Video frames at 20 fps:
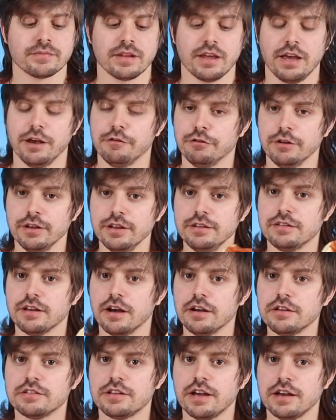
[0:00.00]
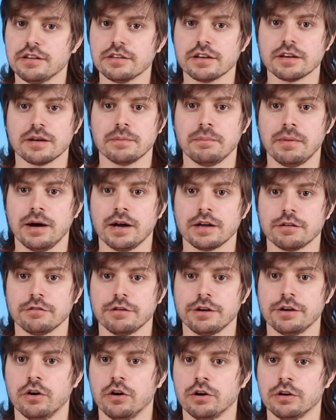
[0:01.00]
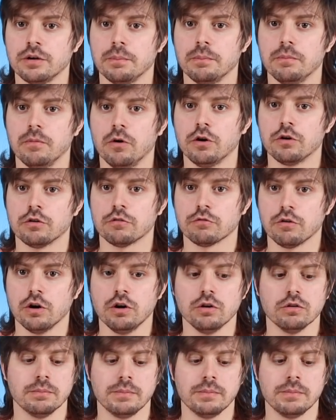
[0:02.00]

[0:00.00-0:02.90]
It really does taste like a margarita on a roll,